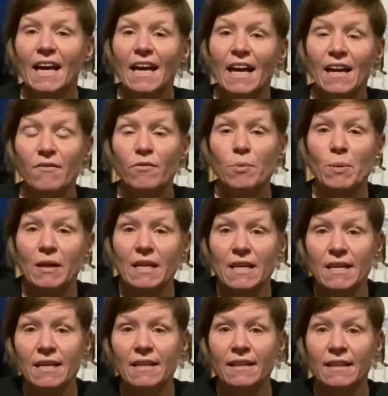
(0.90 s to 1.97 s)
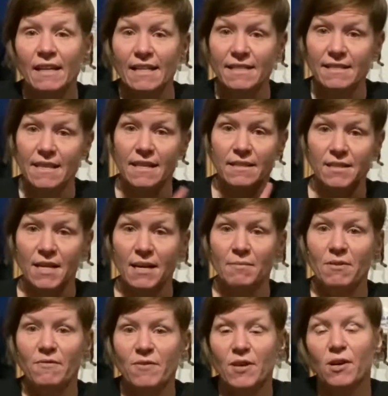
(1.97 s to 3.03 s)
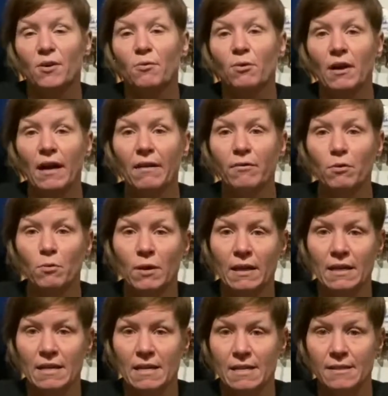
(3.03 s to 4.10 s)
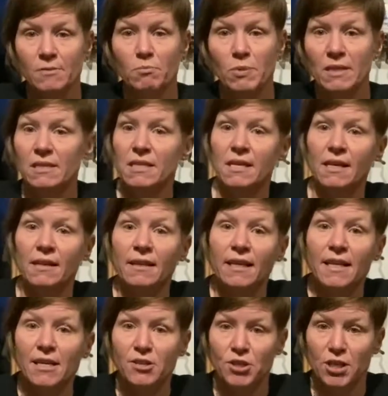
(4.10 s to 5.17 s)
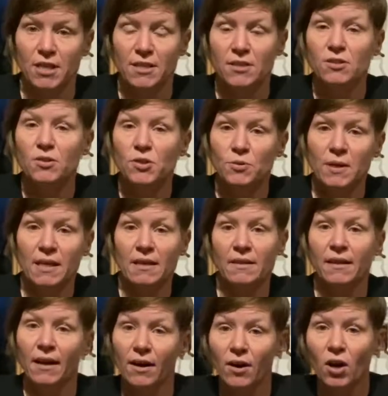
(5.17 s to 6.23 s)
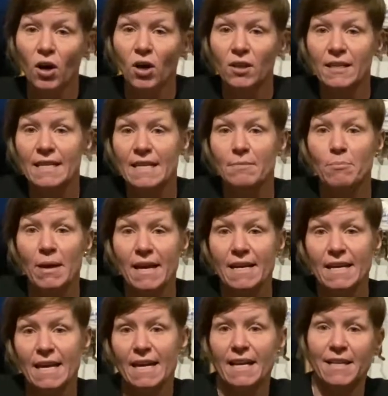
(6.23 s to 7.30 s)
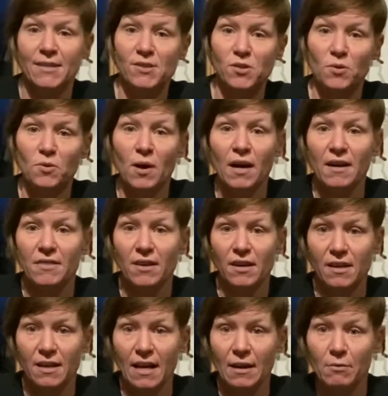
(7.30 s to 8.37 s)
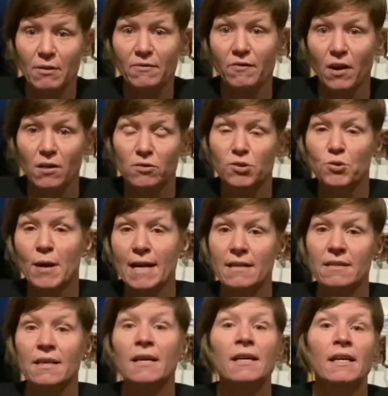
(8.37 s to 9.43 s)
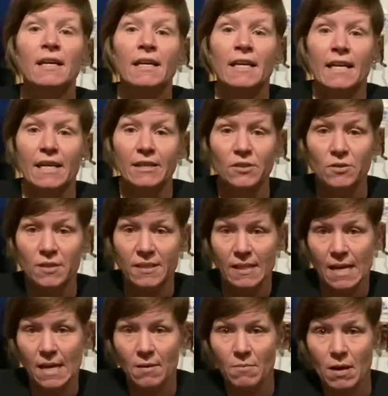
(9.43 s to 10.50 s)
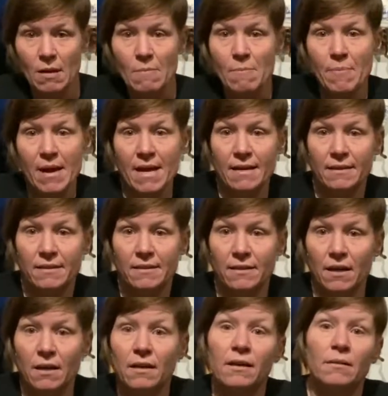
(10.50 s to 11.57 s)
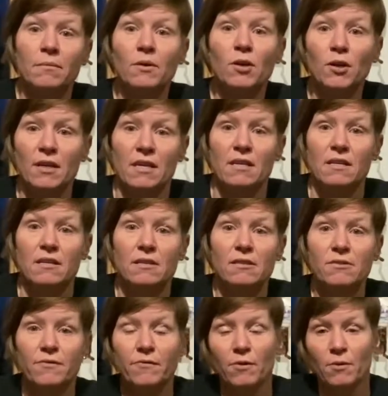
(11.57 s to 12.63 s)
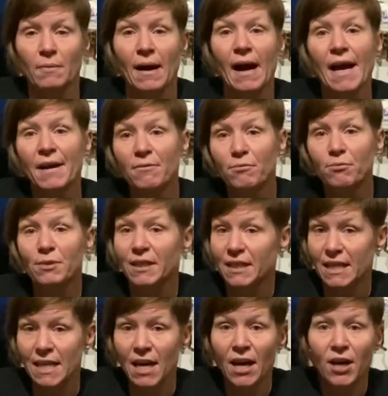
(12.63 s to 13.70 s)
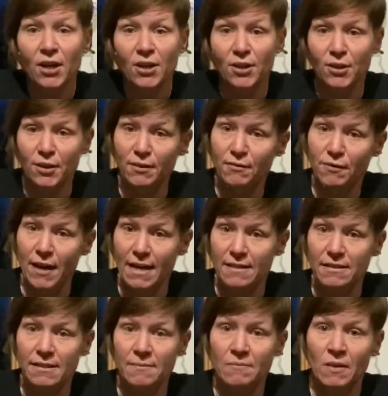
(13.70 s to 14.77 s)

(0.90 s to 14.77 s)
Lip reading: Hey everybody, it's that time of year where everyone is busy in the kitchen doing their holiday baking, and so I thought I would follow trend and do the same and bake some cookies for my really good friends.